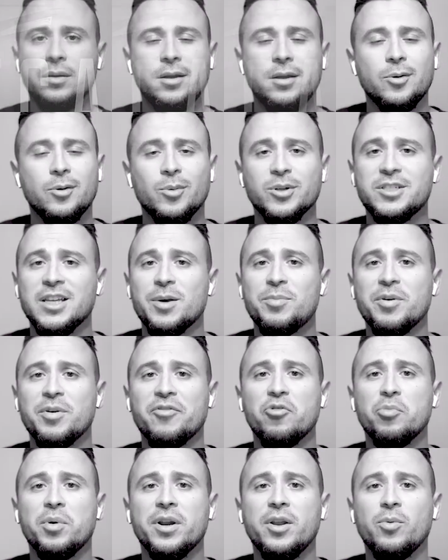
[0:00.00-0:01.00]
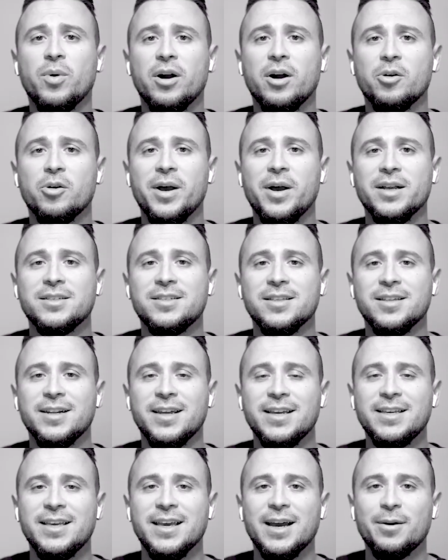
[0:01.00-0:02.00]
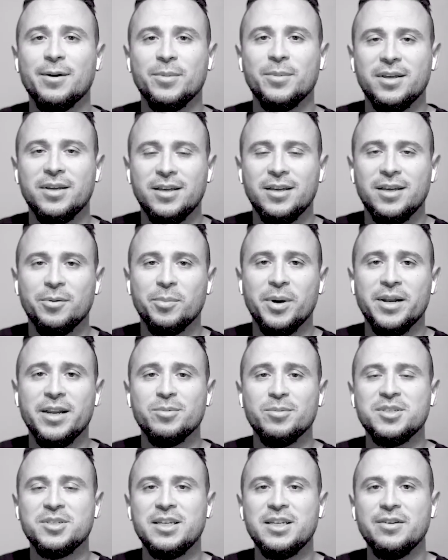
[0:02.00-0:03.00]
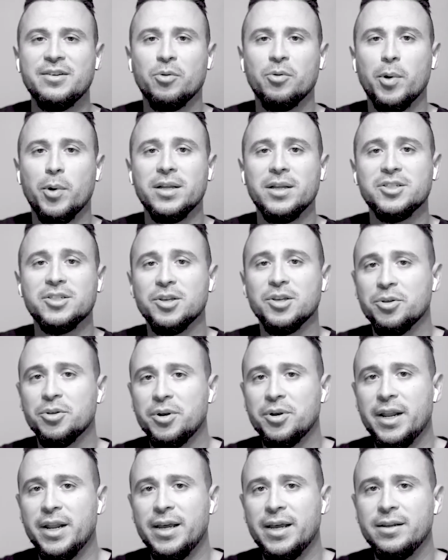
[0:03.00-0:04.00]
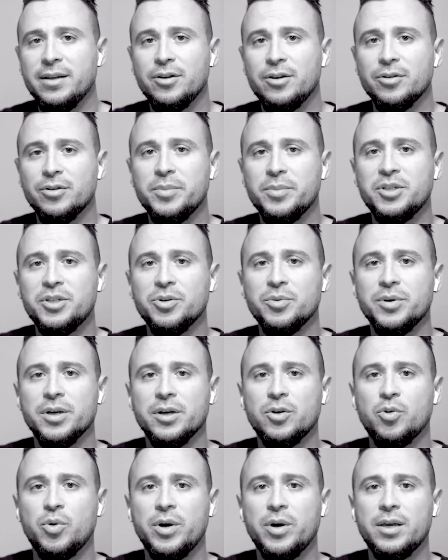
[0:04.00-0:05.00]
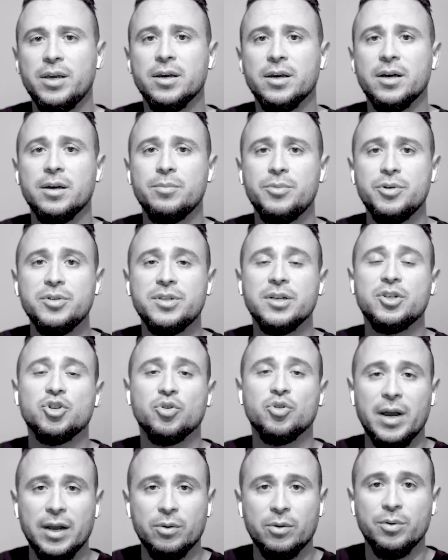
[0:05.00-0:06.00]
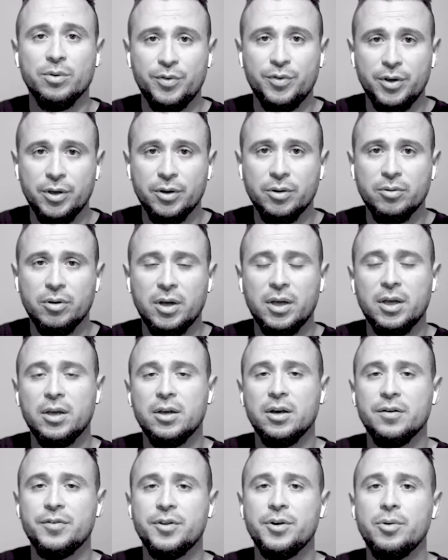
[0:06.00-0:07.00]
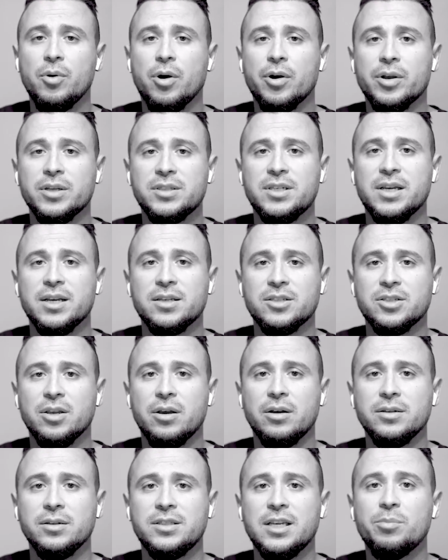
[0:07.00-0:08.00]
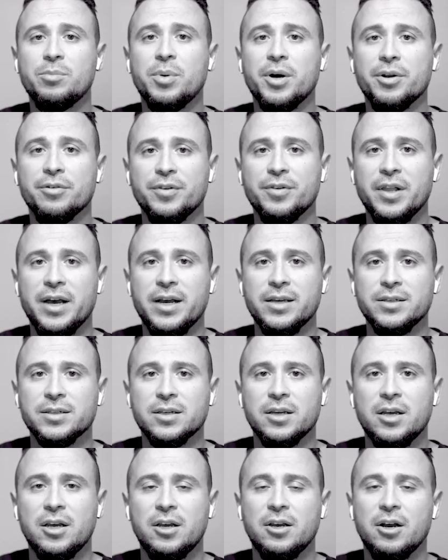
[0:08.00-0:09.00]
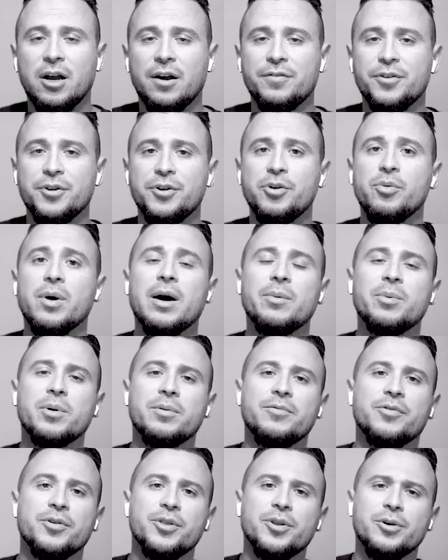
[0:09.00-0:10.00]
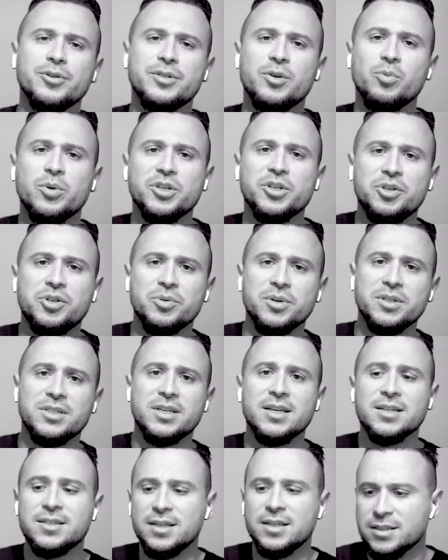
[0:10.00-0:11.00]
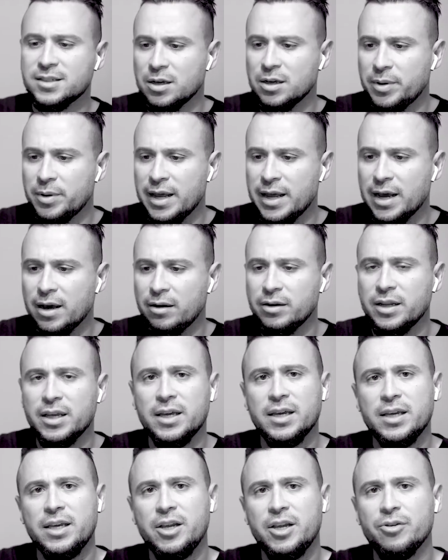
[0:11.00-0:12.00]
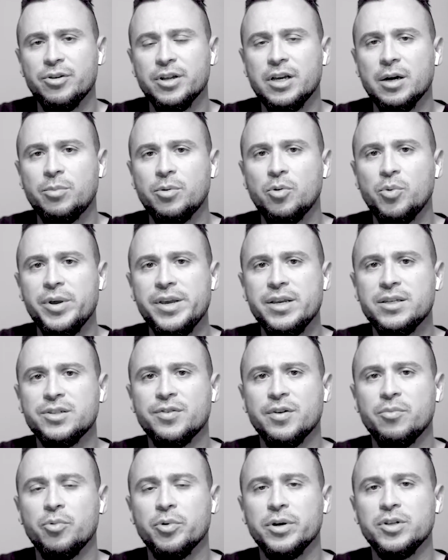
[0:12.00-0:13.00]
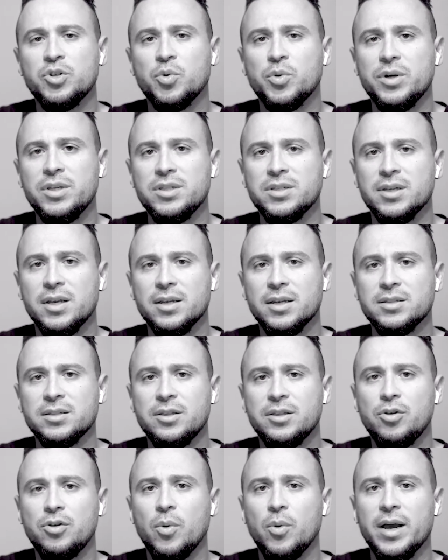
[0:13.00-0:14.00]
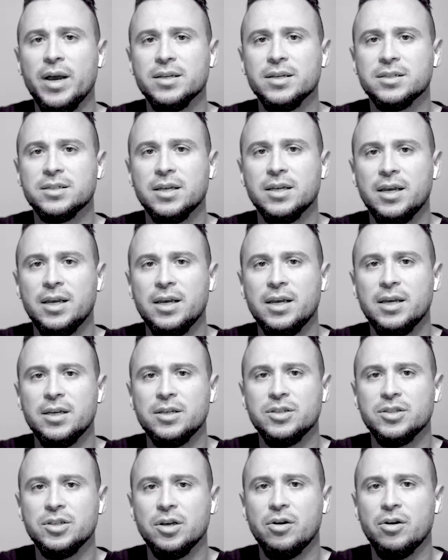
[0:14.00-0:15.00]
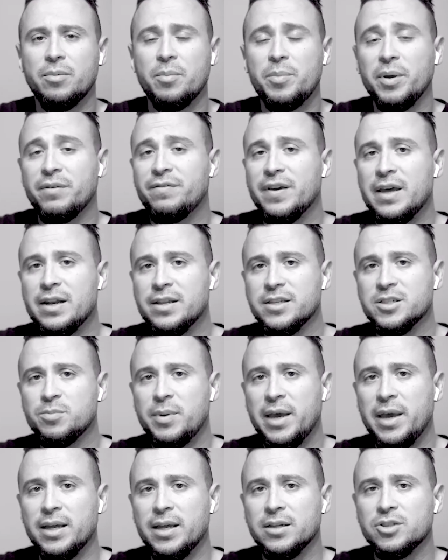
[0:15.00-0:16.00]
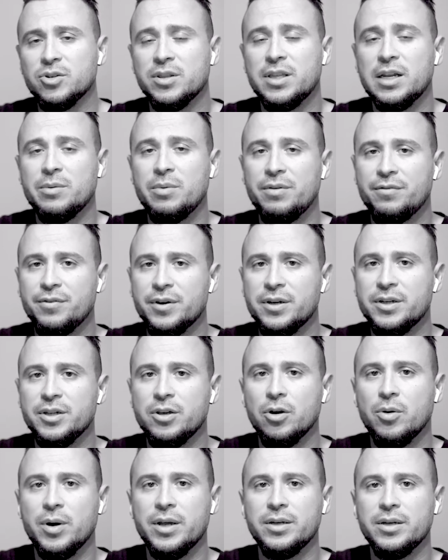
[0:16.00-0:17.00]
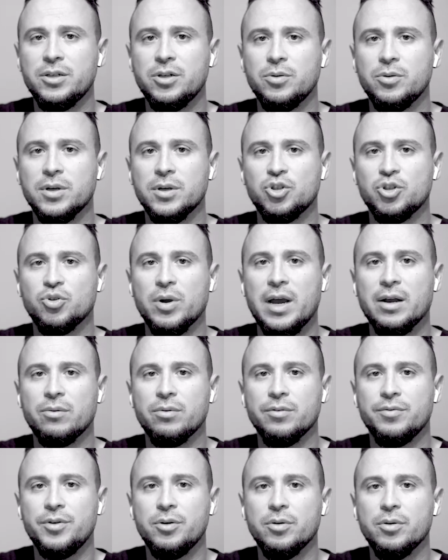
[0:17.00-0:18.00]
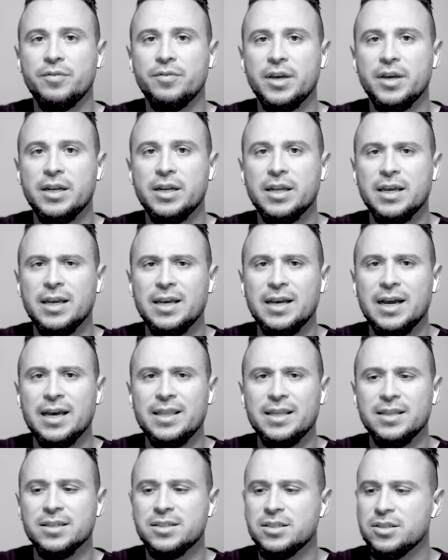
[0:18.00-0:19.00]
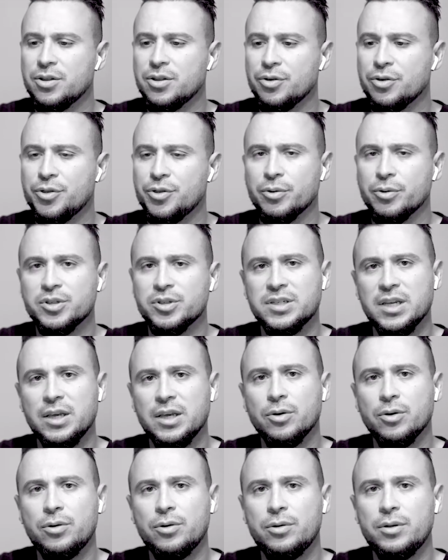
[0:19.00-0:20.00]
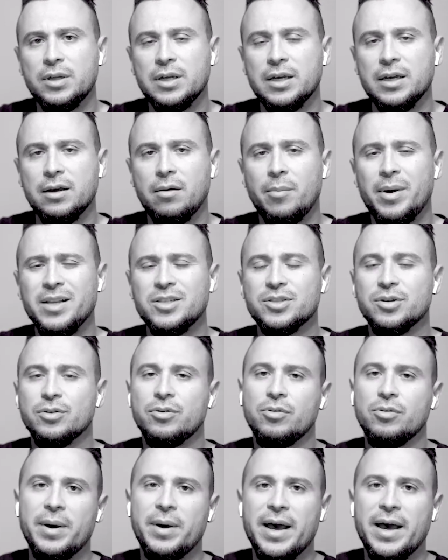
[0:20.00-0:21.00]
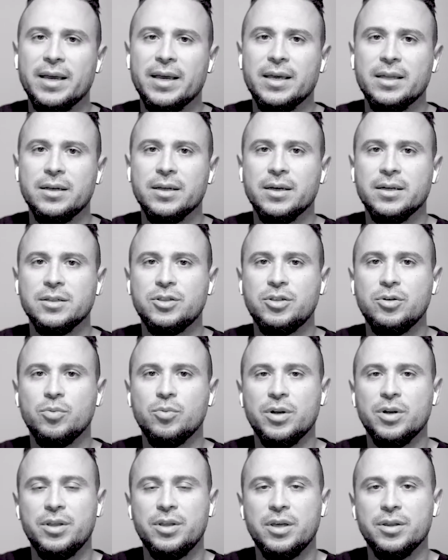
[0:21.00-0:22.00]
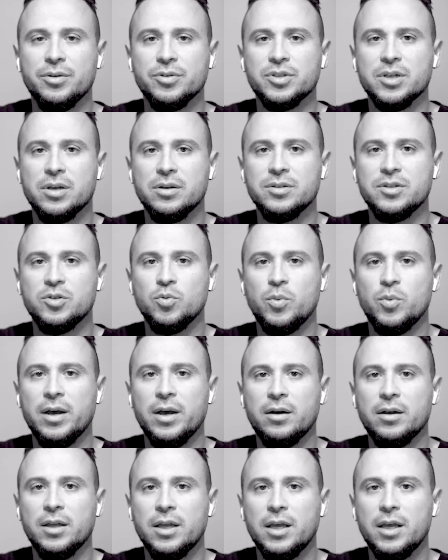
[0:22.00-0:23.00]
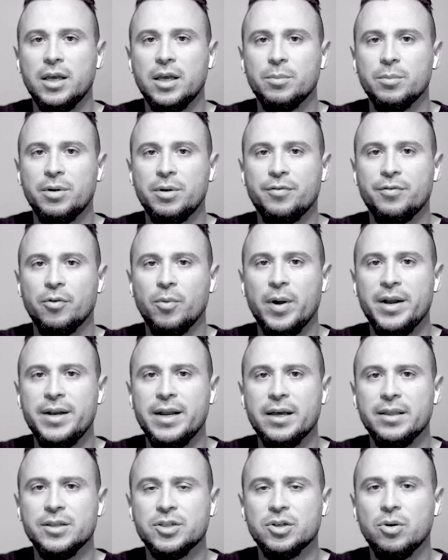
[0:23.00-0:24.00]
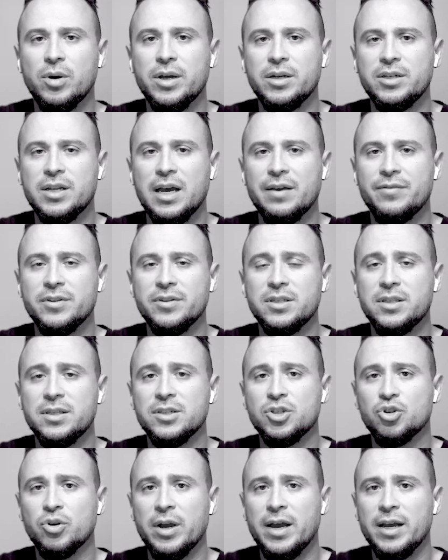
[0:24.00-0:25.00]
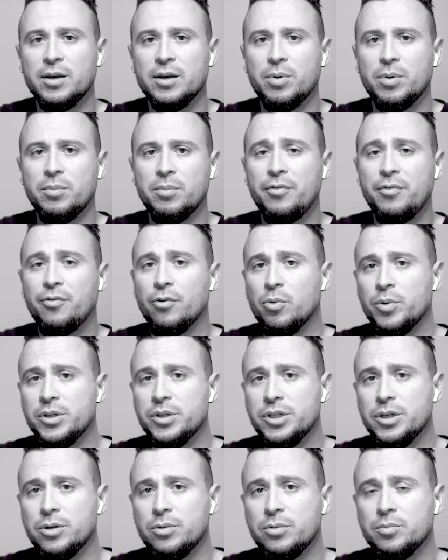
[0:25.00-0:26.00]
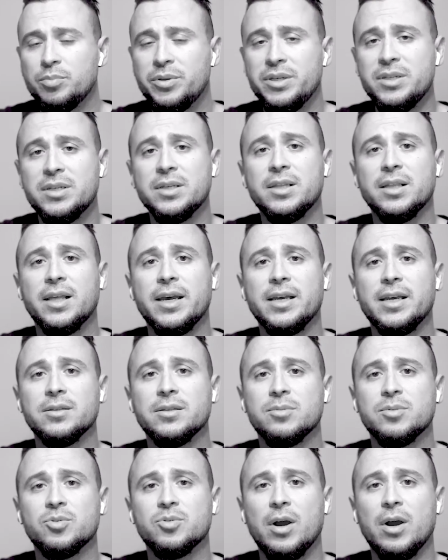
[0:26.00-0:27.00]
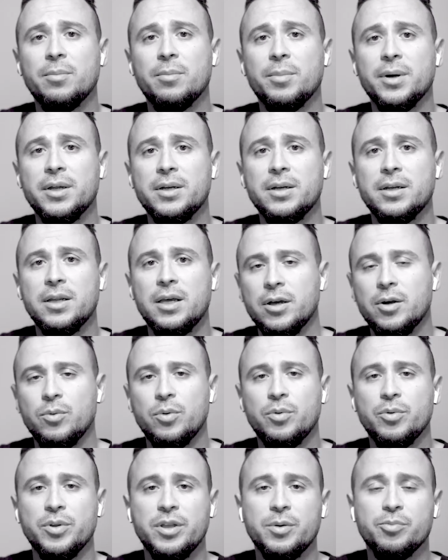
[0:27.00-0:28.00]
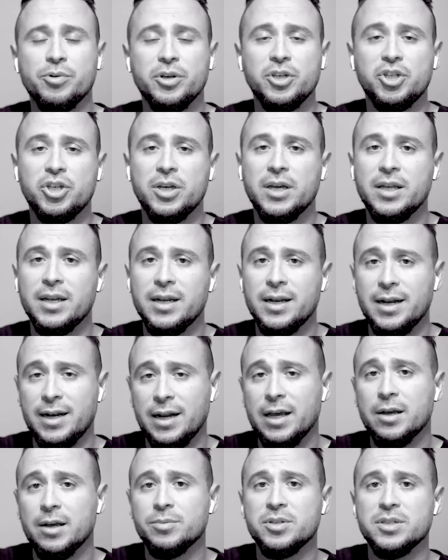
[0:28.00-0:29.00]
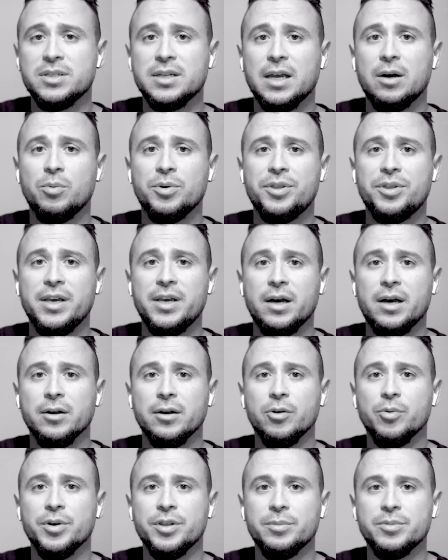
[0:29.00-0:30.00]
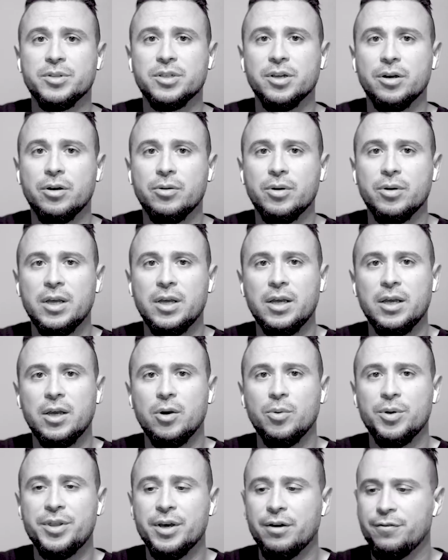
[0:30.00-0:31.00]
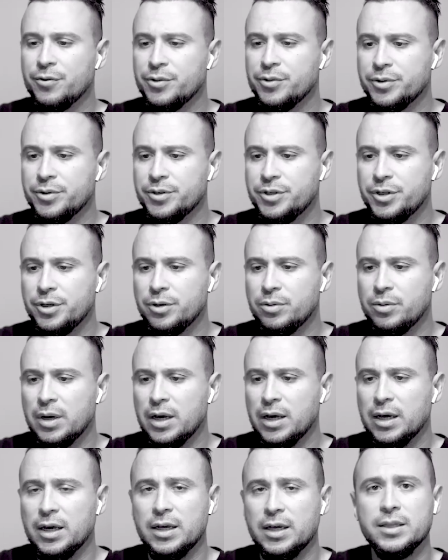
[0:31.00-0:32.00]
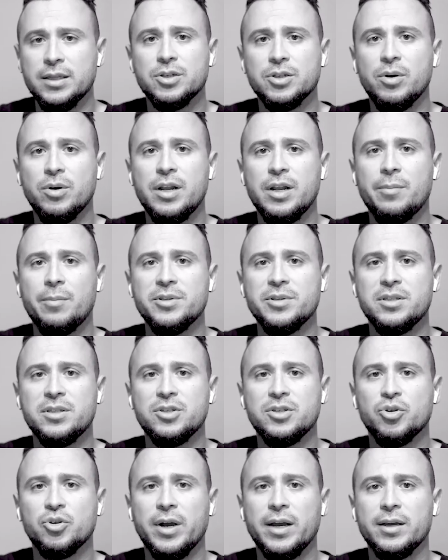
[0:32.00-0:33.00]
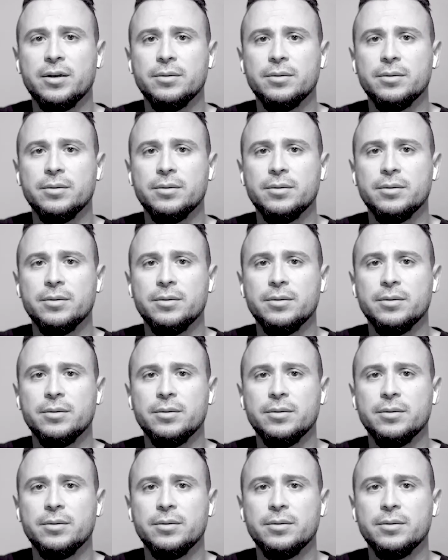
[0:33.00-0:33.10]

What's up, everybody? Welcome back to the Nightcap. My name's Steve. I'm riding solo tonight. I'm going to be doing a quick music track review of the new Architect song, Dead Butterflies, off their new album, For Those That Wish to Exist, that's coming out here in a couple weeks, February 26th in the US. So I'm a big fan of this band, so I thought it'd be fun to go ahead and do a track review of it. I think this is their third single. I might circle back and do one of the other songs as well. But for right now, let's go ahead and dive into this track. But before we do, please hit the like and subscribe button. We really appreciate it, and it helps us out with the algorithm. So without further ado, let's go ahead and hop into this track.